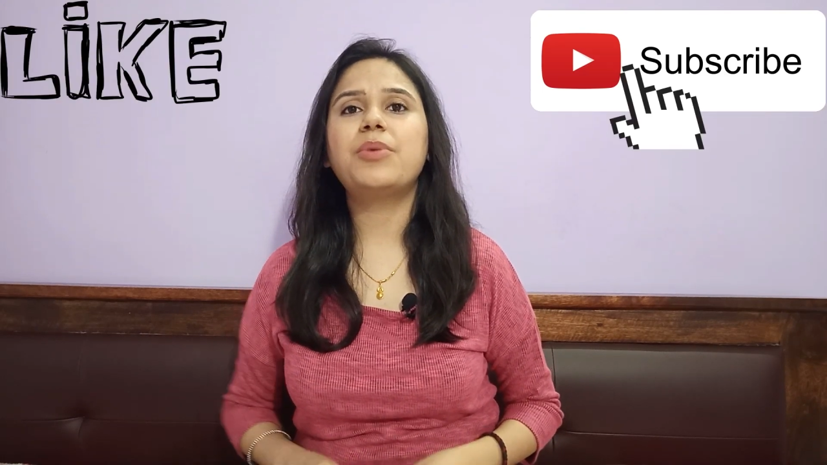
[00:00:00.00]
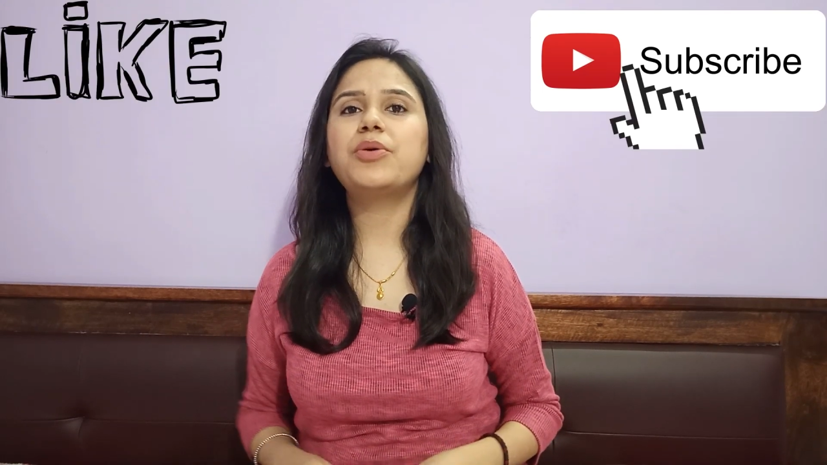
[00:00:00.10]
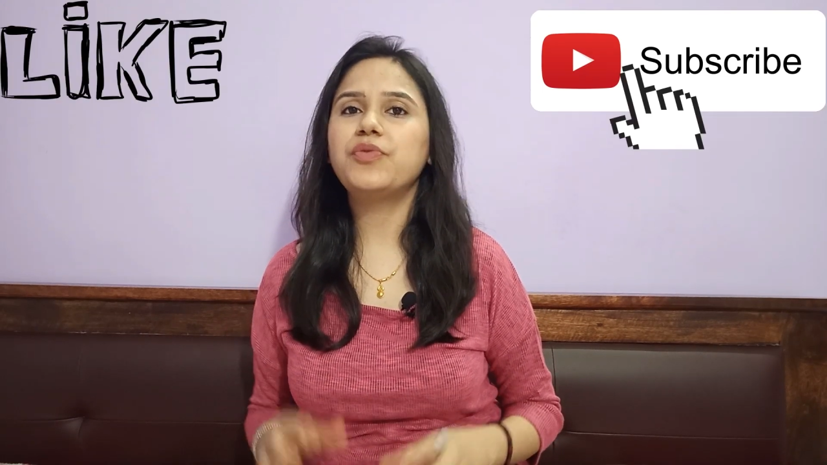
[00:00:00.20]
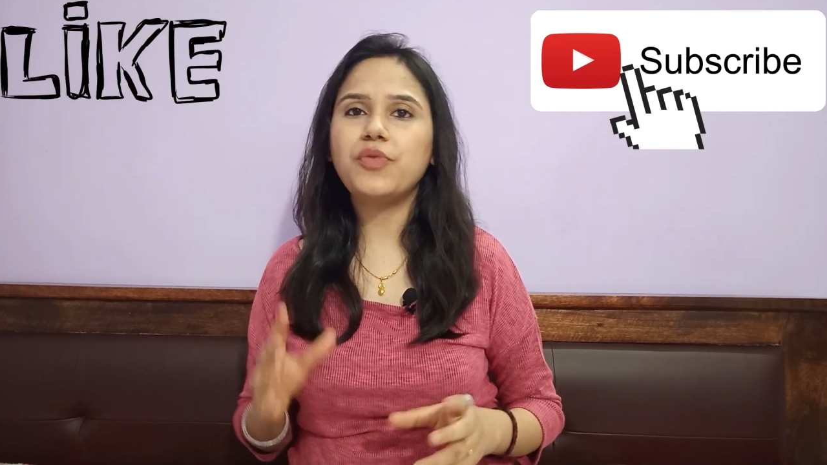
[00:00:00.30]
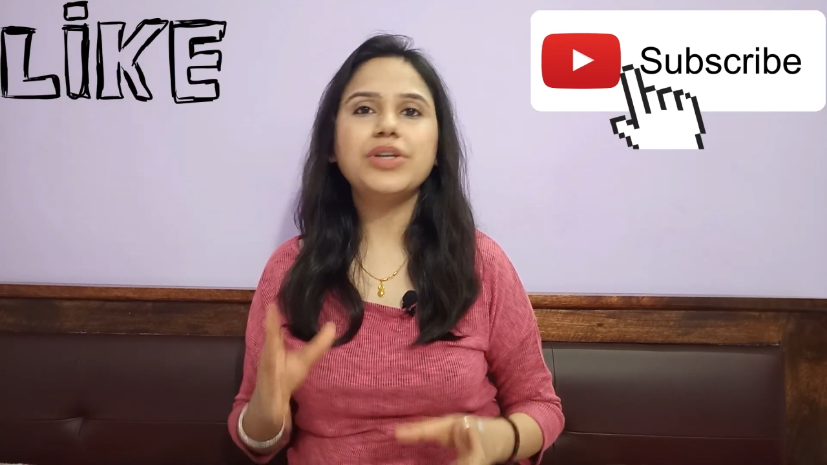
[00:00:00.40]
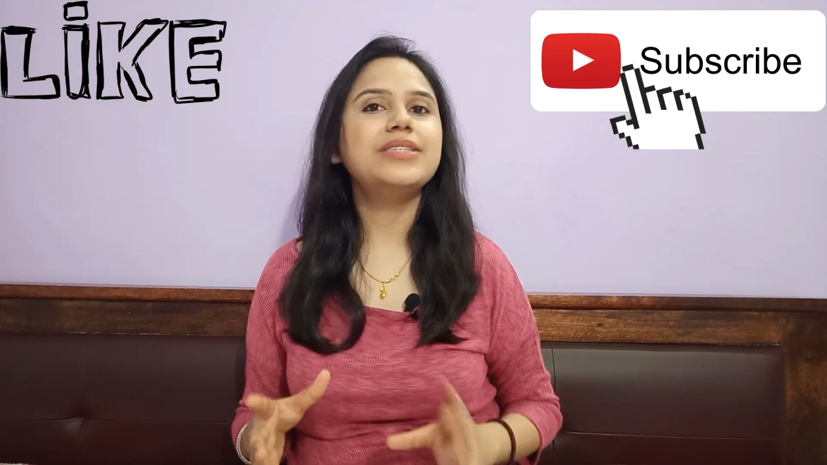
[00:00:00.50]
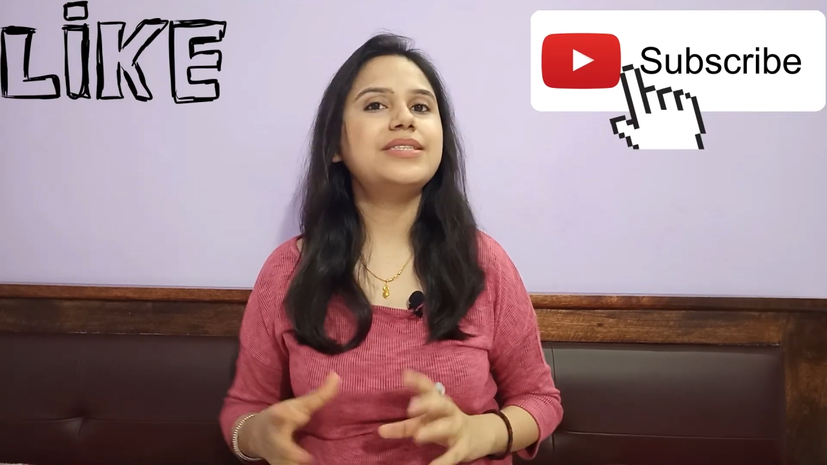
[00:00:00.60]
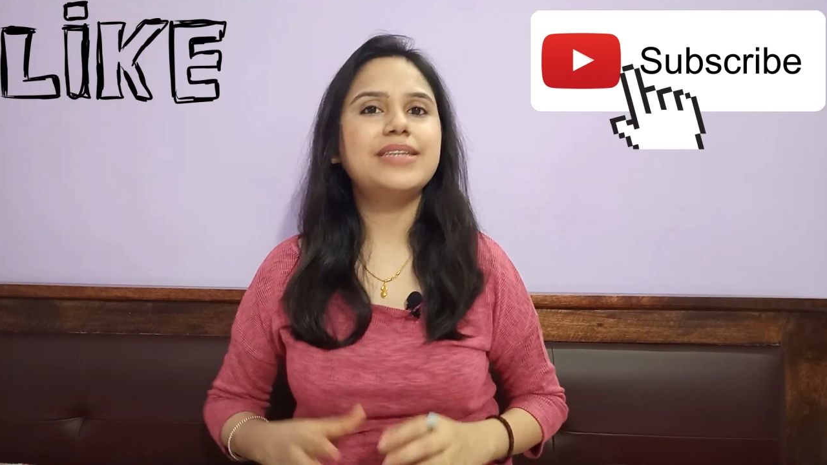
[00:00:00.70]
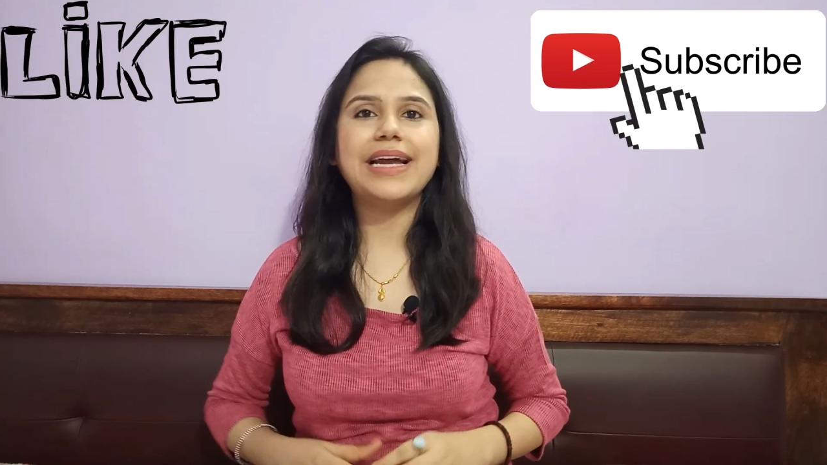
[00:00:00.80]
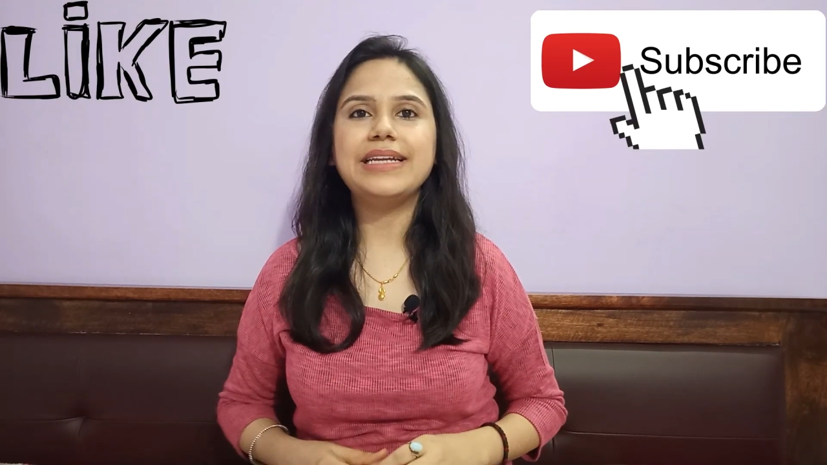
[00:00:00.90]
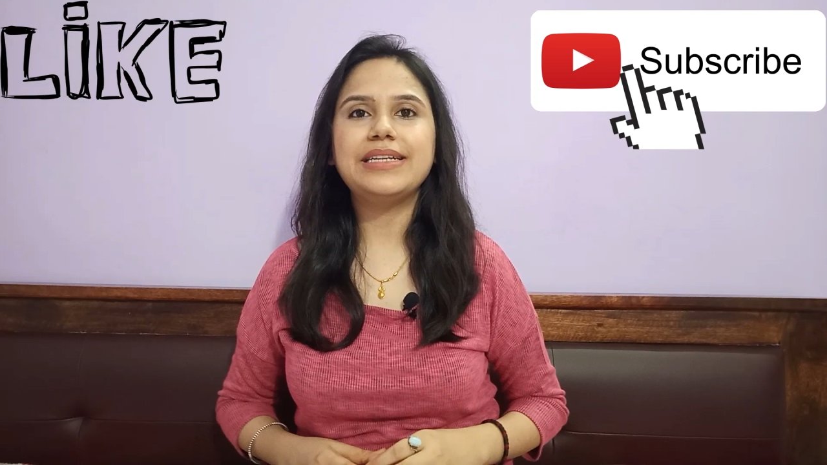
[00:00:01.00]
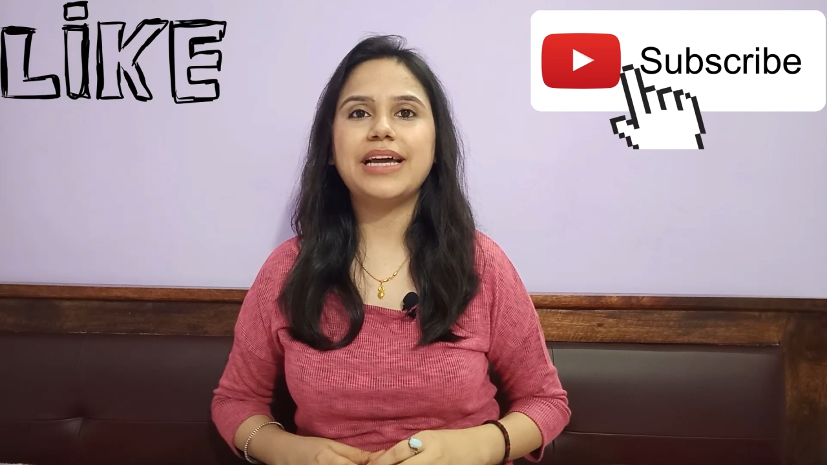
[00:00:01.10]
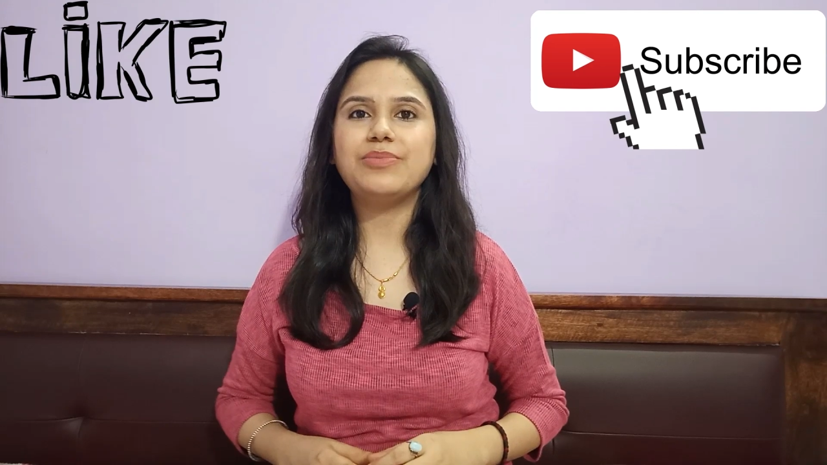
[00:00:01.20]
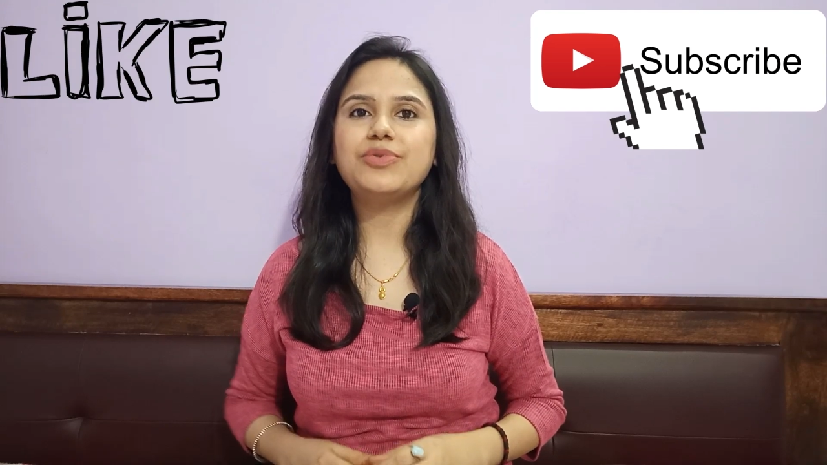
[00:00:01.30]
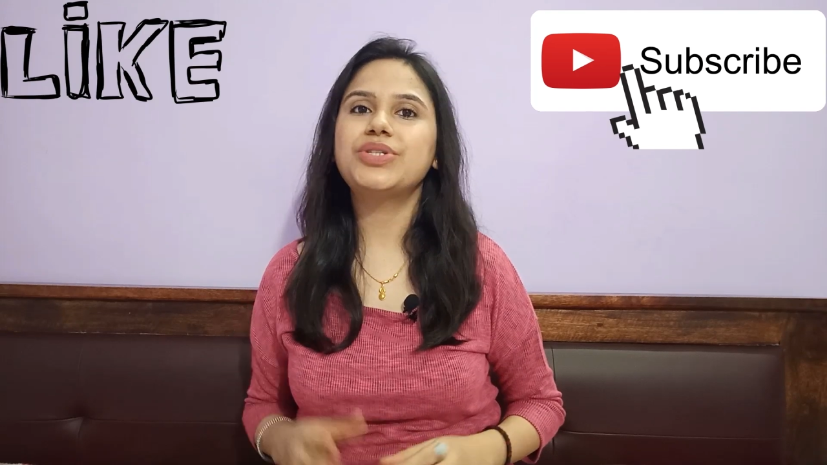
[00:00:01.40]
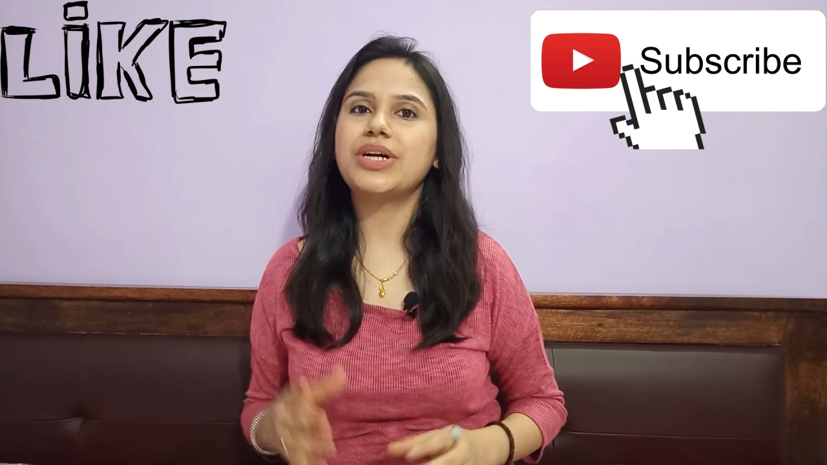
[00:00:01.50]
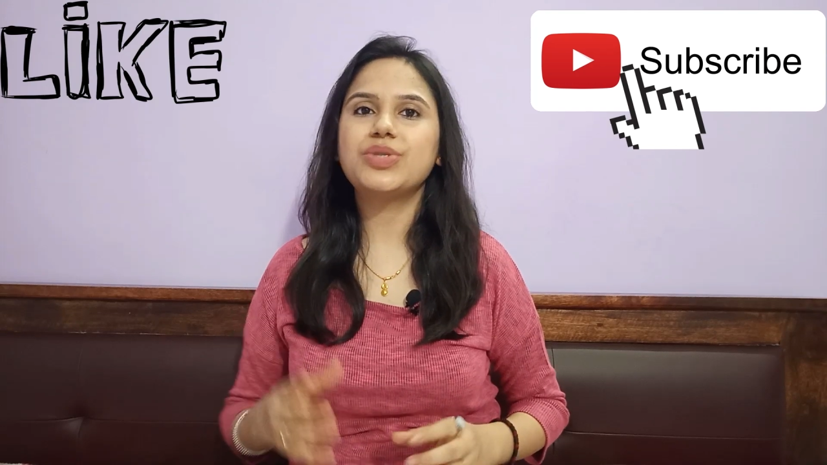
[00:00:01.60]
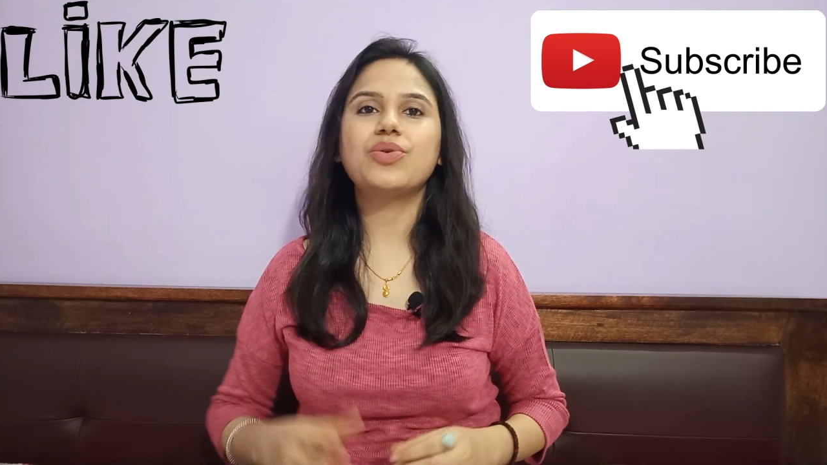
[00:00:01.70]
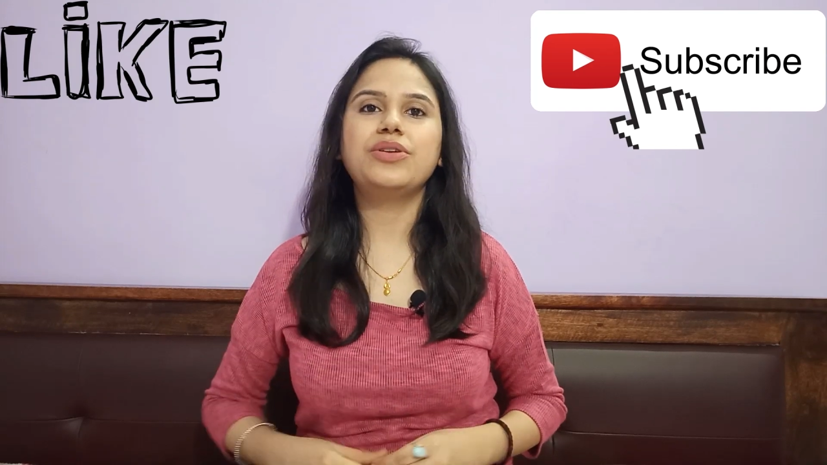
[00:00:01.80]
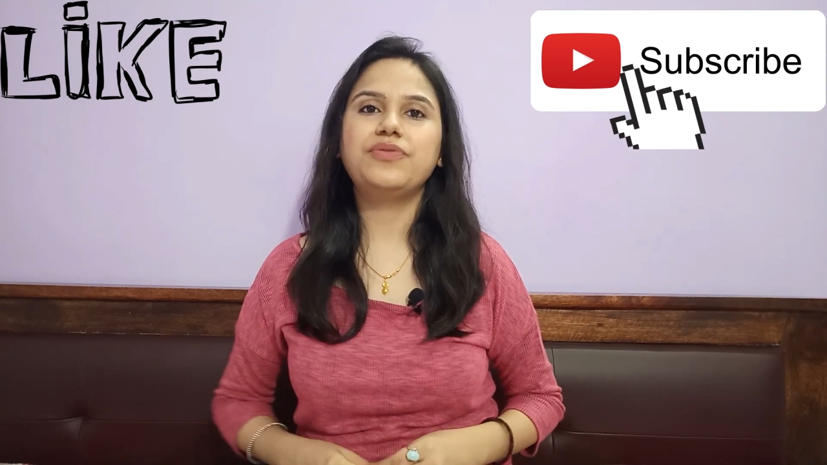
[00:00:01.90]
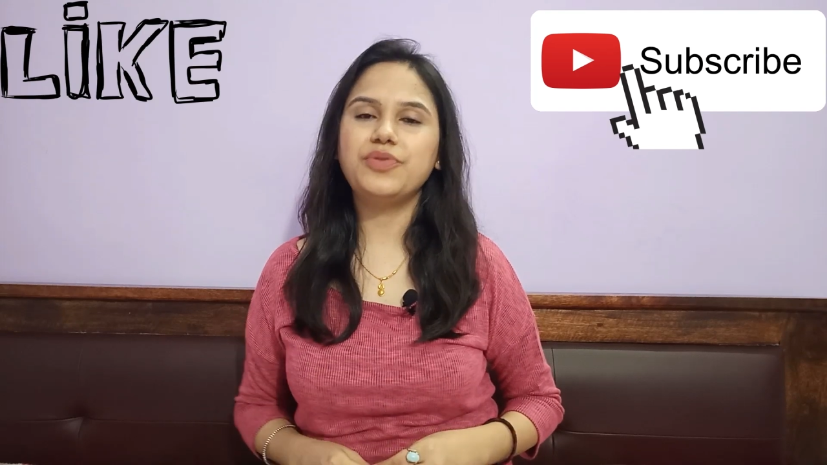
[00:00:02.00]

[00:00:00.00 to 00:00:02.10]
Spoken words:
about what is the right time to start solid